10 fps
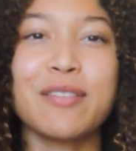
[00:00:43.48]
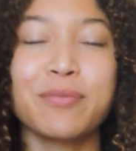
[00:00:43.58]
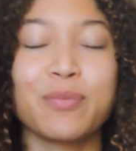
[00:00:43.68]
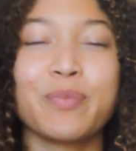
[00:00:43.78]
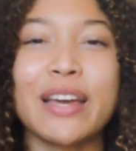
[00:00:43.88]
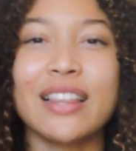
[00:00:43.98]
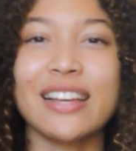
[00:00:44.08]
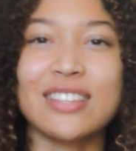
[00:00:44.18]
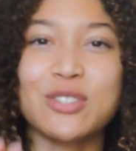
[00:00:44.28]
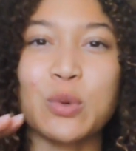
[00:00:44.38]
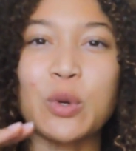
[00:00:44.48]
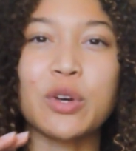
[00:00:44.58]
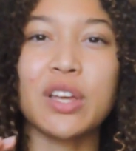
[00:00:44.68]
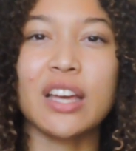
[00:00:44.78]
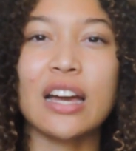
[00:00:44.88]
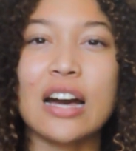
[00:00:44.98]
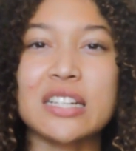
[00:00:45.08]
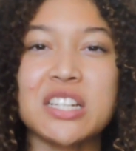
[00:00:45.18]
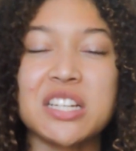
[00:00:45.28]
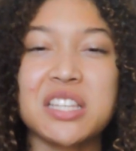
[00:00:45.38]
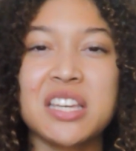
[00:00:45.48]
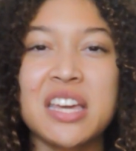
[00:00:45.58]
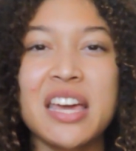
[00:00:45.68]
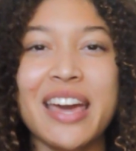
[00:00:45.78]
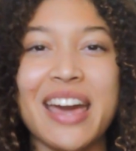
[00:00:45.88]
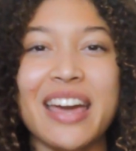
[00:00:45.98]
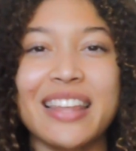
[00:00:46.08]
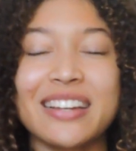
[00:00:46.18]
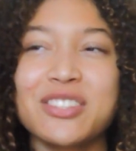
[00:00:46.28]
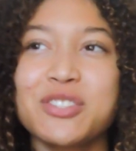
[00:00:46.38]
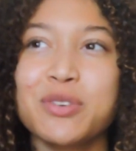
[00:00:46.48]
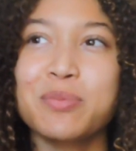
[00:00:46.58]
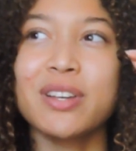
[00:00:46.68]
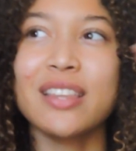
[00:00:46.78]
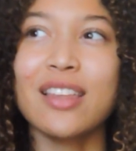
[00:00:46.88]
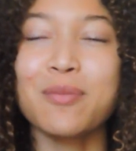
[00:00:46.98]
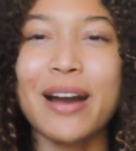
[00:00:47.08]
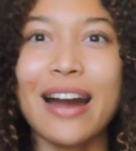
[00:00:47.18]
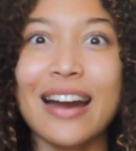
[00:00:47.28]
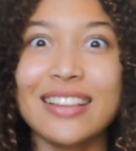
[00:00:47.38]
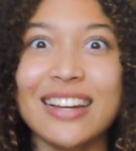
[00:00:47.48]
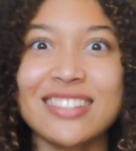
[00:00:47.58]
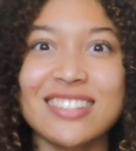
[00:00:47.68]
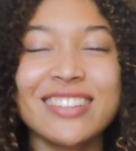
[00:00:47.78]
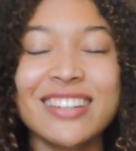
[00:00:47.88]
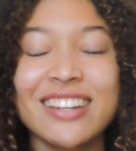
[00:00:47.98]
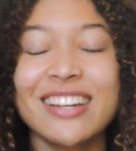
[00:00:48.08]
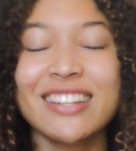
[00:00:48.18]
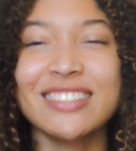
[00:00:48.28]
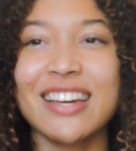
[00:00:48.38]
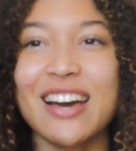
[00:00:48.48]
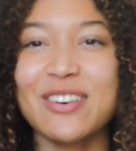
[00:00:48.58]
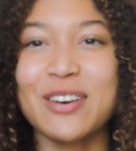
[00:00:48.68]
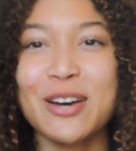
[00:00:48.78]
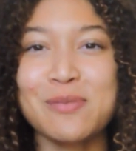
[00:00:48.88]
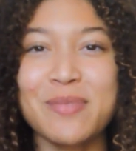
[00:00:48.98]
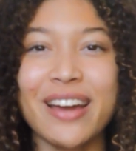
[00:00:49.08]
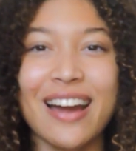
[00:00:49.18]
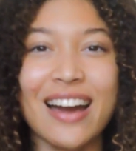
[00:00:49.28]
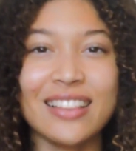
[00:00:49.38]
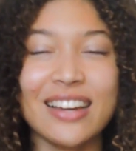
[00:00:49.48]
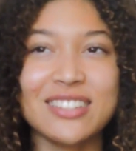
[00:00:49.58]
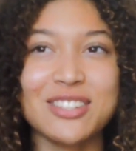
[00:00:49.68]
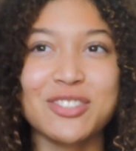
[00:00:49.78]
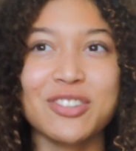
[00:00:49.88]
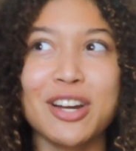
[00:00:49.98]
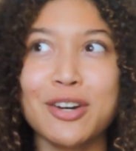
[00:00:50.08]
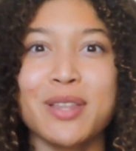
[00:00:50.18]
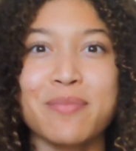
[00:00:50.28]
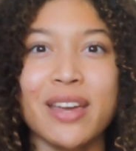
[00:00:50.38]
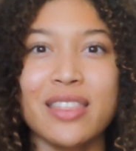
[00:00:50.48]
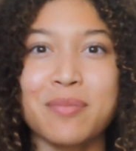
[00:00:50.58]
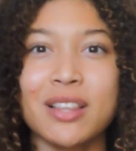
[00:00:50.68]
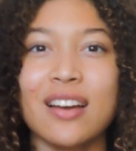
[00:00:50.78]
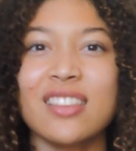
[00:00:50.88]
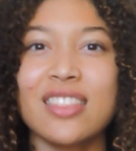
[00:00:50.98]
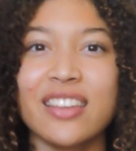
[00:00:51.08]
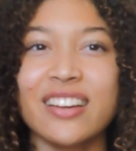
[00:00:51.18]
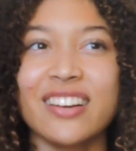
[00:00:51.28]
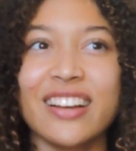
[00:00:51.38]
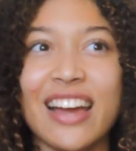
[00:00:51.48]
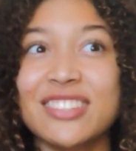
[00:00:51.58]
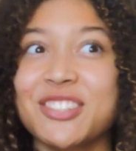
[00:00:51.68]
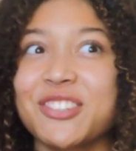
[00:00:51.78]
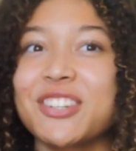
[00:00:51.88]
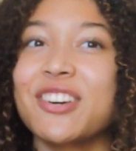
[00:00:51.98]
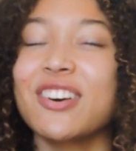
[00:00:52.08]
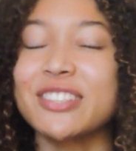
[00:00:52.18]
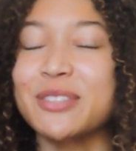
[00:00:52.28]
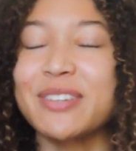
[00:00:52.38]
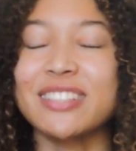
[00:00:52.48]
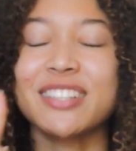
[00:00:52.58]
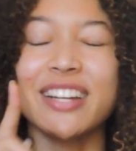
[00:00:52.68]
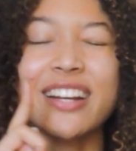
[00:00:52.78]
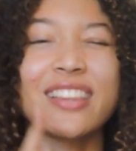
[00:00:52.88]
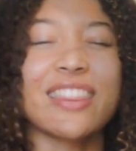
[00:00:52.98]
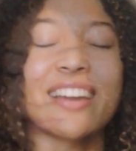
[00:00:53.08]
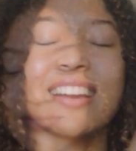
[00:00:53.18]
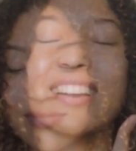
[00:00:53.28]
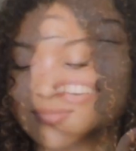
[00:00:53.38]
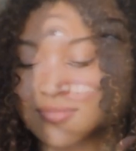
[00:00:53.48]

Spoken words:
made like this oil concoction, and I used to put that on my eyelashes to help my eyelashes grow, and it made them a lot thicker. Castor oil also makes your hair thicker.